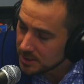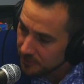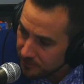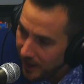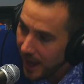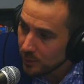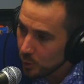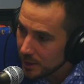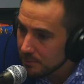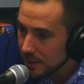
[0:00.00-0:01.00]
to
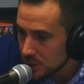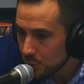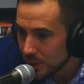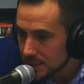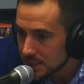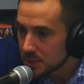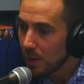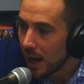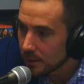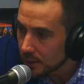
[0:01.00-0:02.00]
define what he means when he
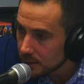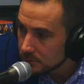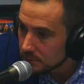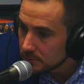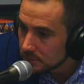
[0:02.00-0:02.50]
says moderate.